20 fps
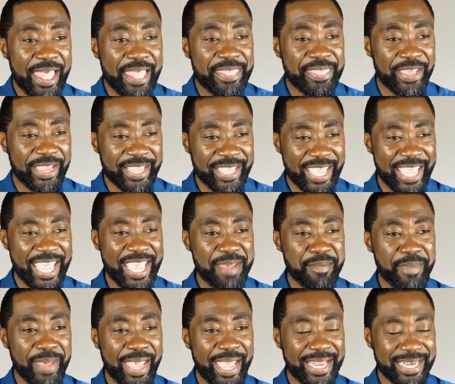There
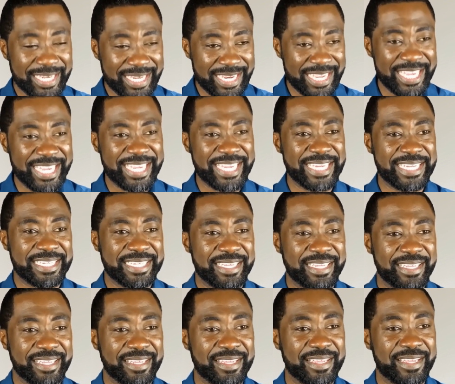came a need
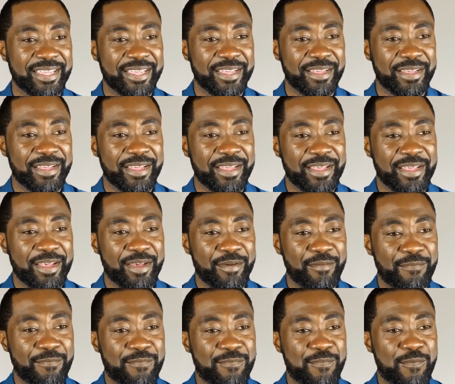
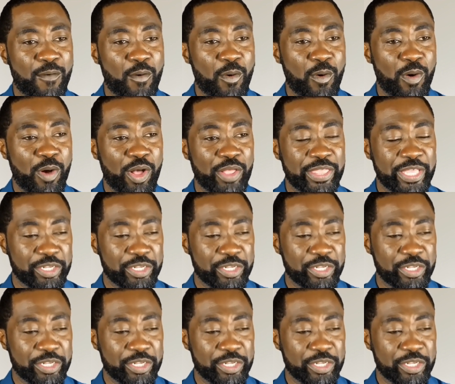for